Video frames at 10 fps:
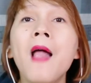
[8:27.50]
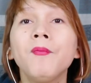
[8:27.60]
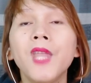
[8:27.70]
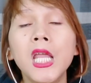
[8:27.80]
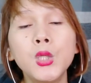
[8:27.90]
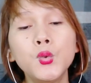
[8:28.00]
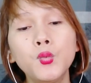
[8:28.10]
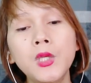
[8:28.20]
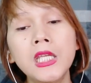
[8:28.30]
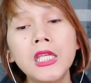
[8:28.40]
and
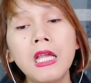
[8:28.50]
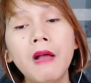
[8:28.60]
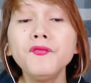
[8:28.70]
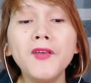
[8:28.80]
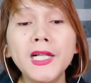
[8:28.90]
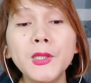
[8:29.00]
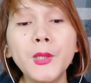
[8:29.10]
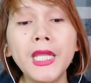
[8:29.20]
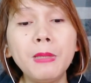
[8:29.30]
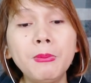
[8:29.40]
we follow
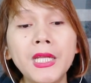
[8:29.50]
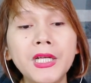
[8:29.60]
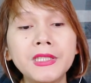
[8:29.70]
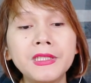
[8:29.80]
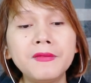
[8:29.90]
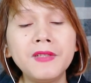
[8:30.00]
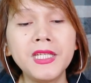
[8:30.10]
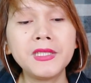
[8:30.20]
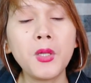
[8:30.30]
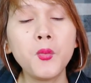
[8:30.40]
him because of
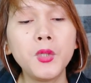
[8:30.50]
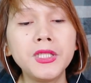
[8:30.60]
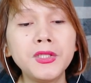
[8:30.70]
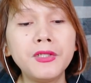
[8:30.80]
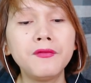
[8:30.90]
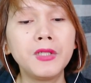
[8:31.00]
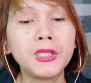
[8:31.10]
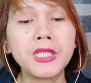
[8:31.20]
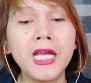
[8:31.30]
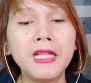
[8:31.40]
this wonderful
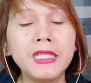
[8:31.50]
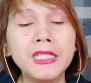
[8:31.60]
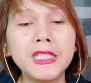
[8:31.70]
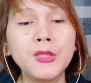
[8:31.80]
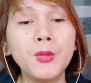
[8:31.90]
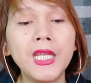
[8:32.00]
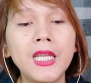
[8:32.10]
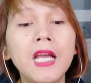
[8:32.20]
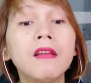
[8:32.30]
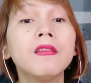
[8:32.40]
talent that we